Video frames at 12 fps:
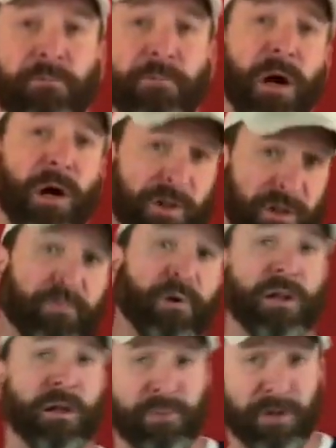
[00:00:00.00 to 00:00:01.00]
a ball to
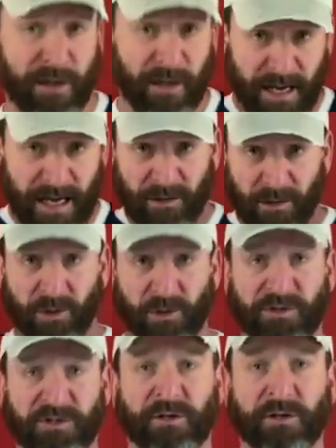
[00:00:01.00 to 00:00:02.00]
pull up your ankle
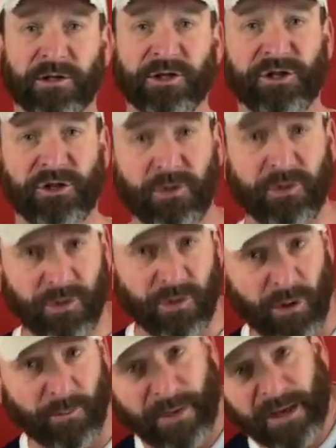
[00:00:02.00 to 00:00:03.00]
holster and shoot,
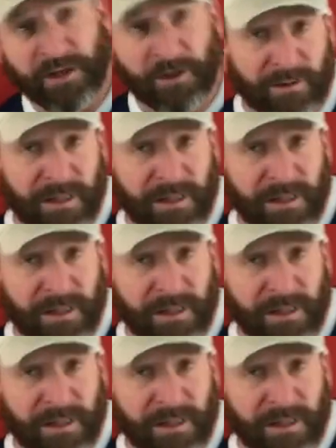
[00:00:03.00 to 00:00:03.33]
or pick your